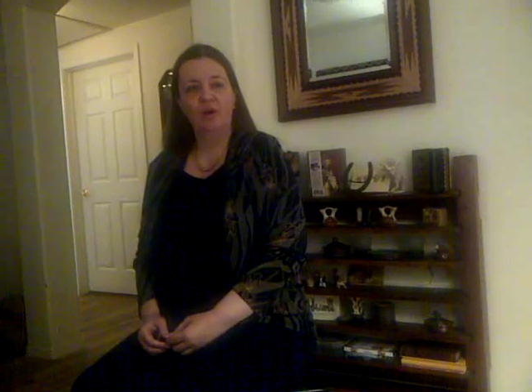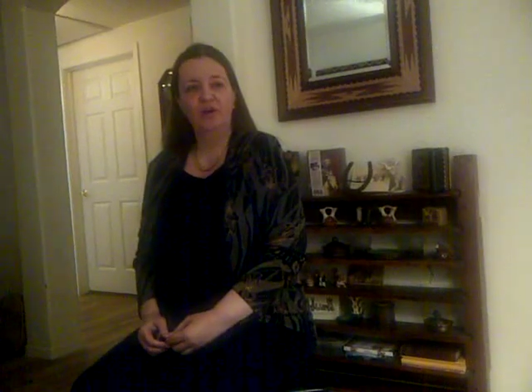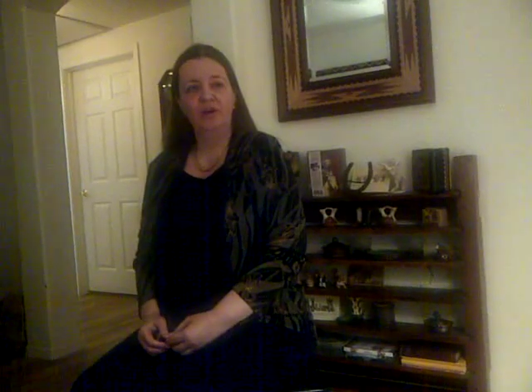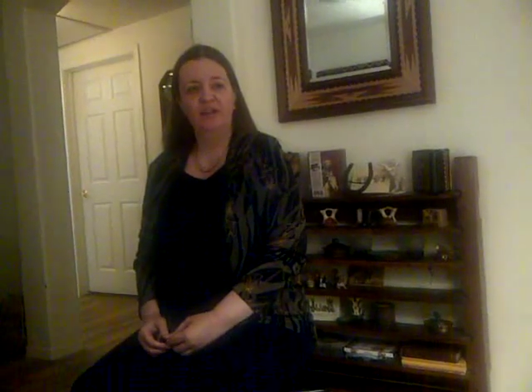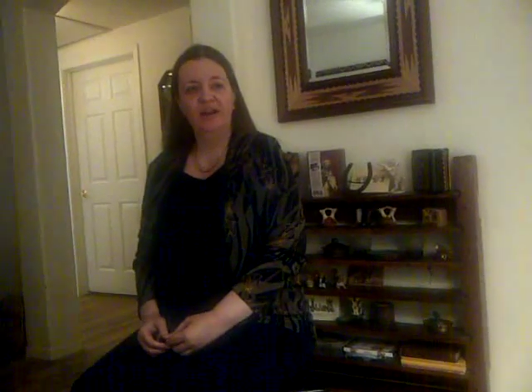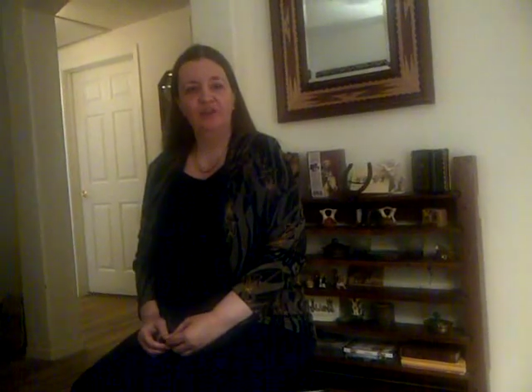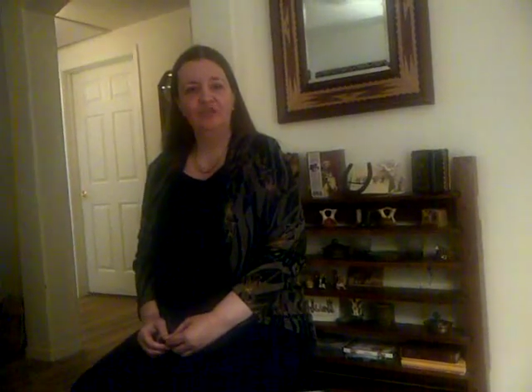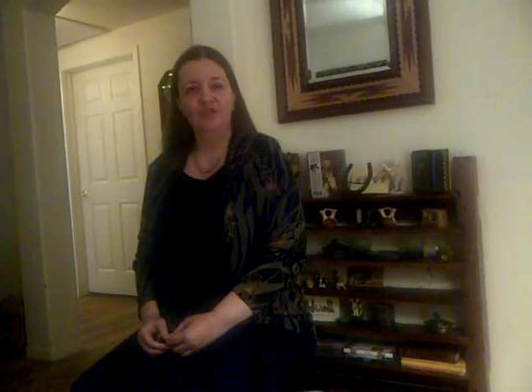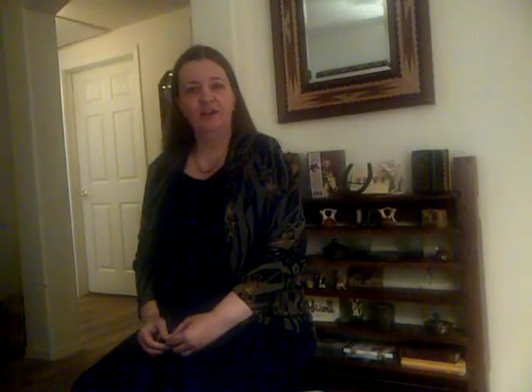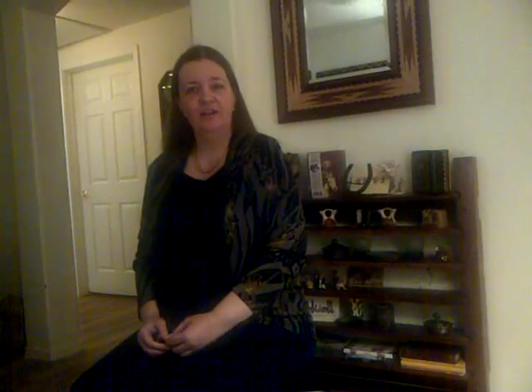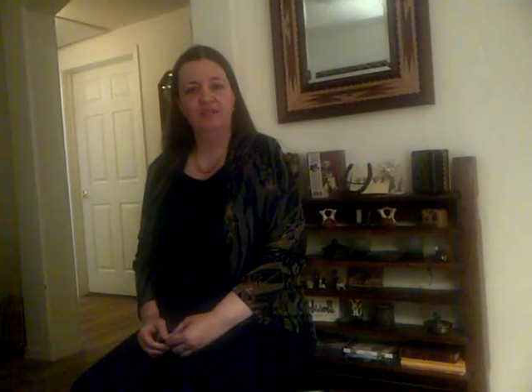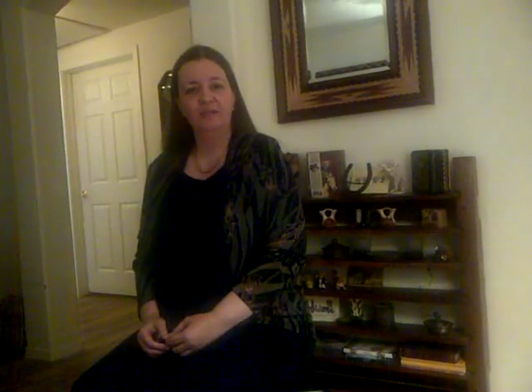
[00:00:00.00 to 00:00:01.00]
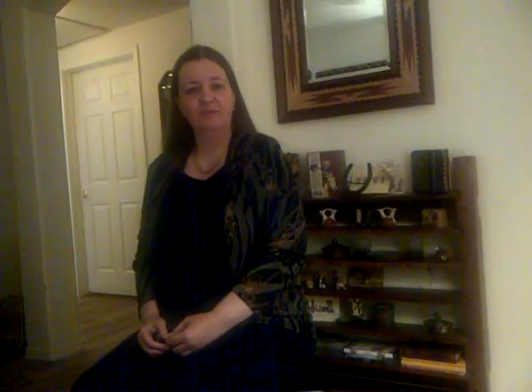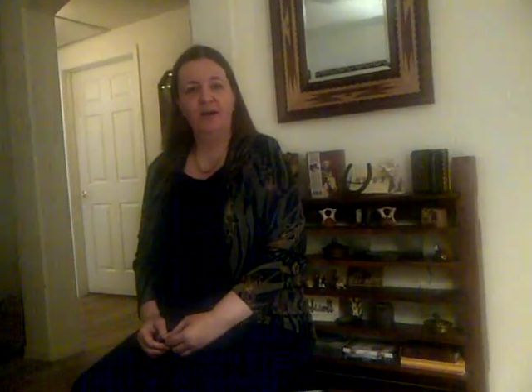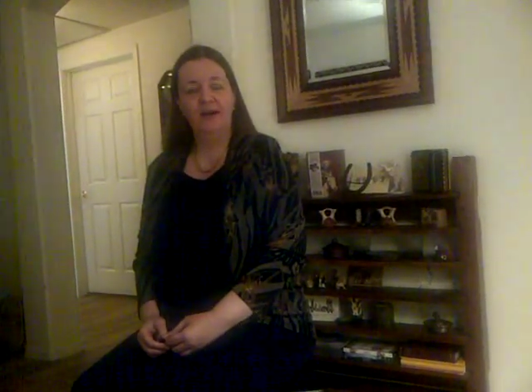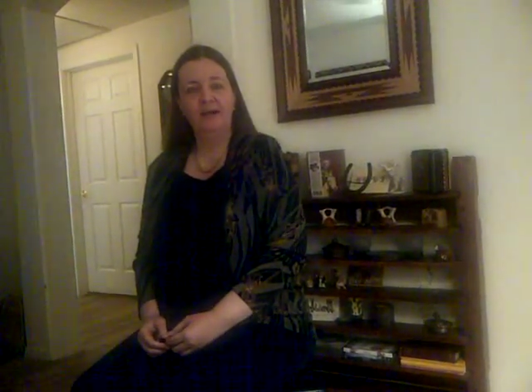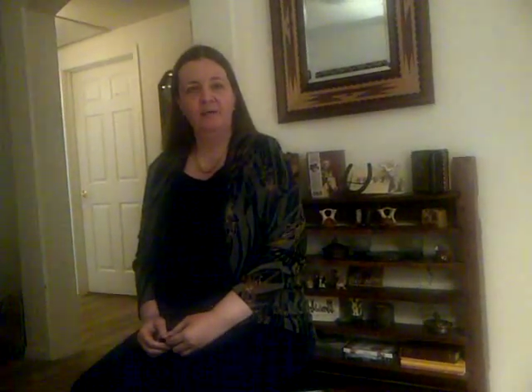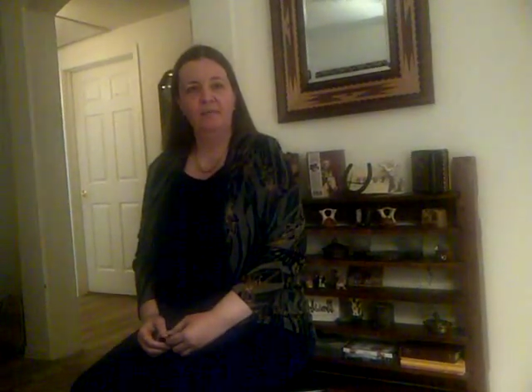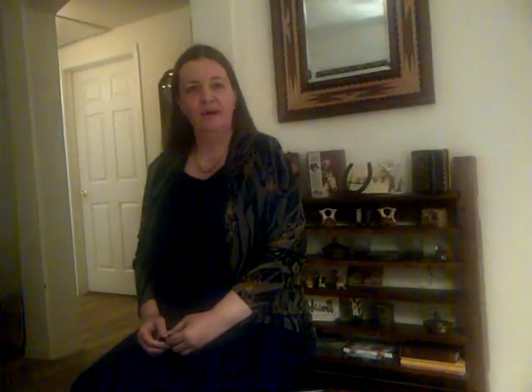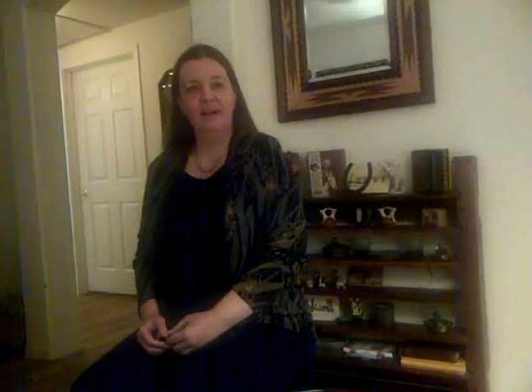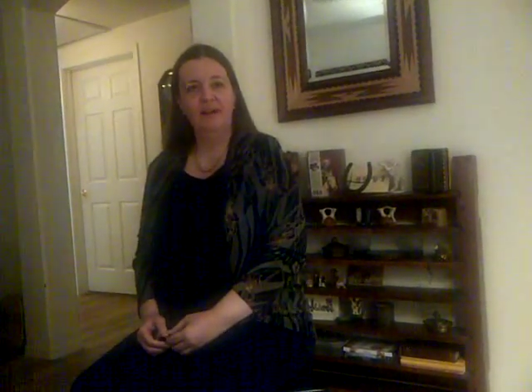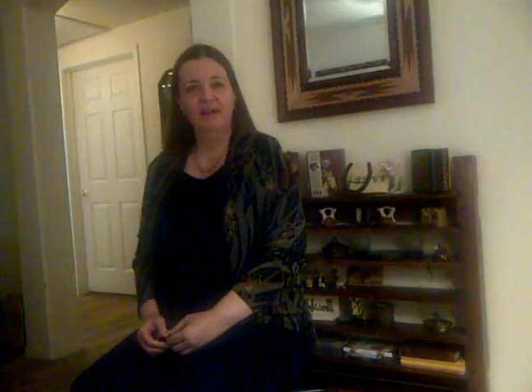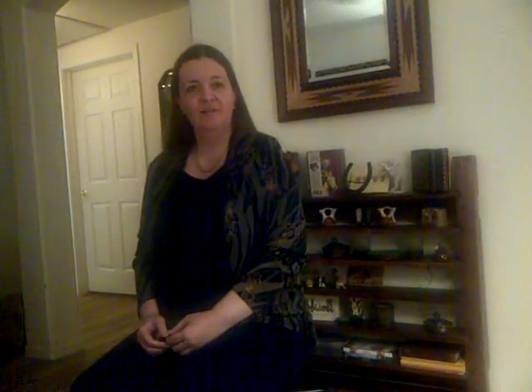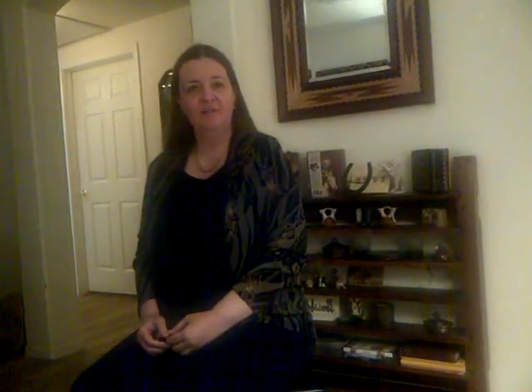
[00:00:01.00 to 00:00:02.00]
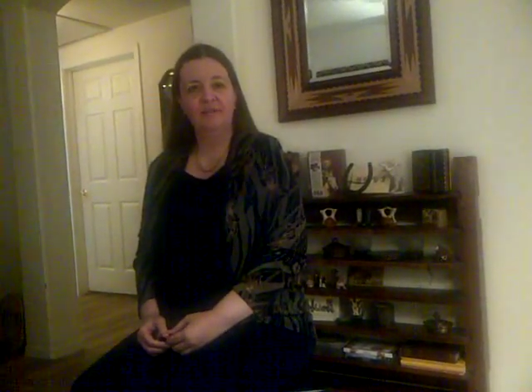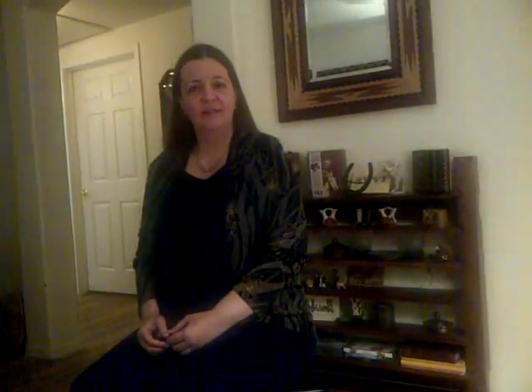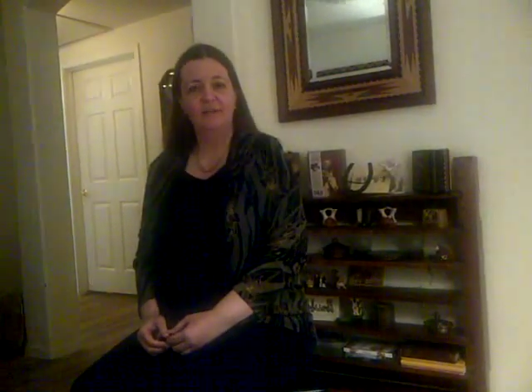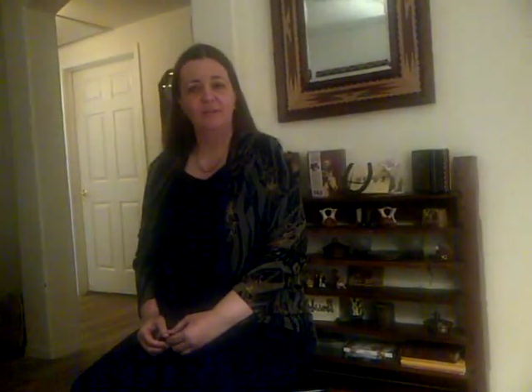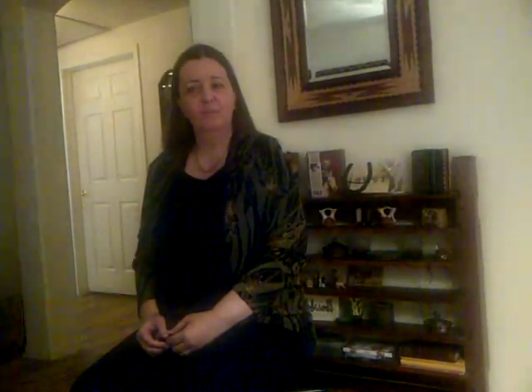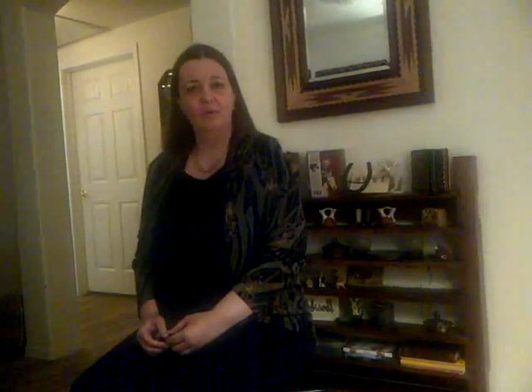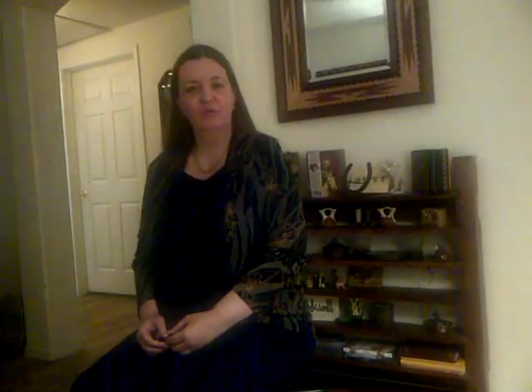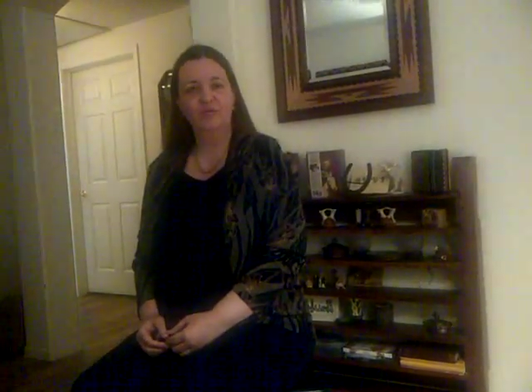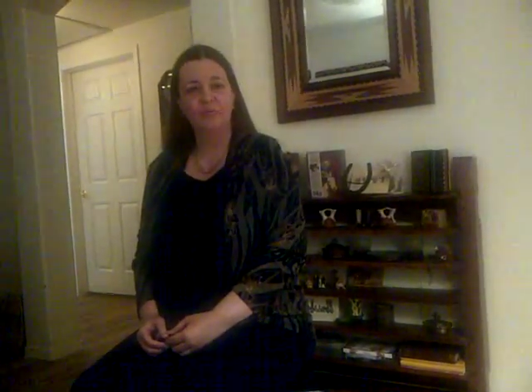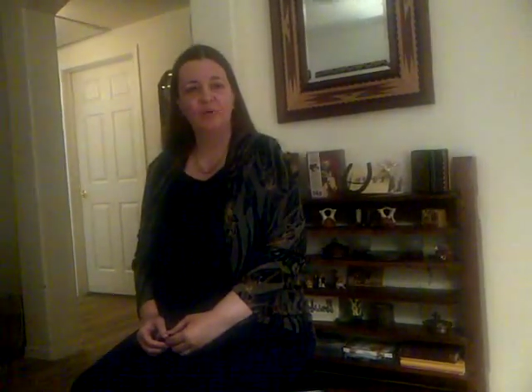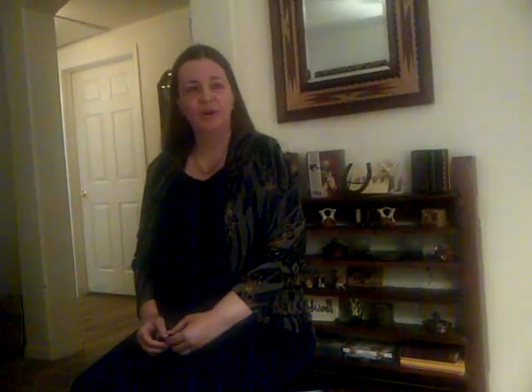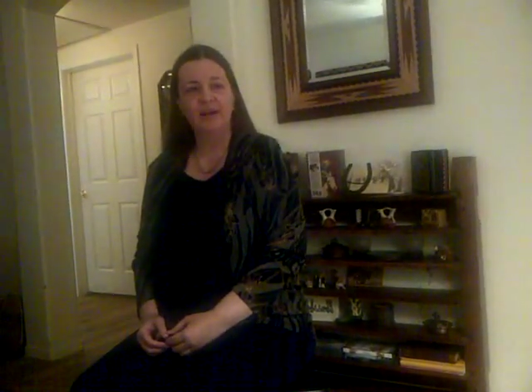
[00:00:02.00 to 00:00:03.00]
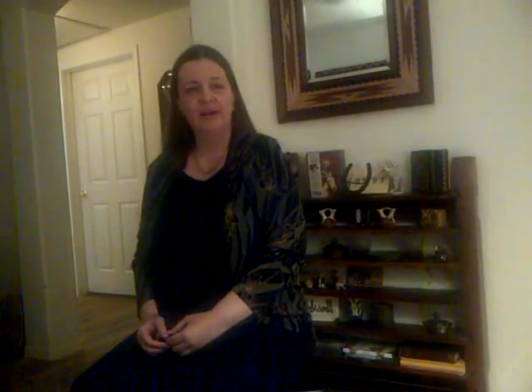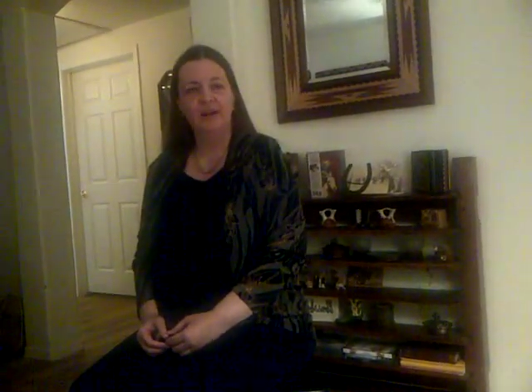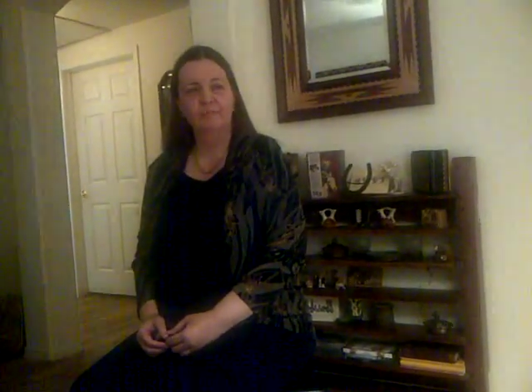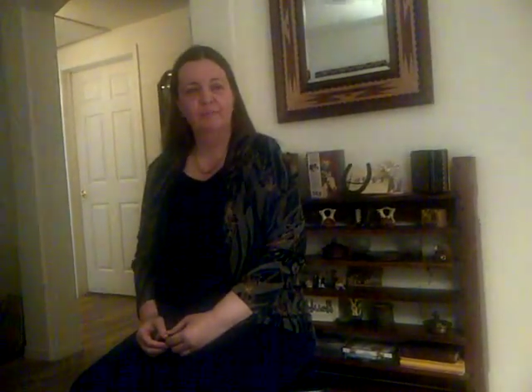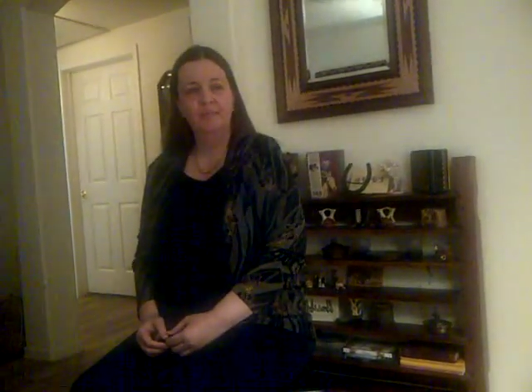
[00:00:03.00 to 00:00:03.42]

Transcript: Royal Collection, and to my mind is the most pretty.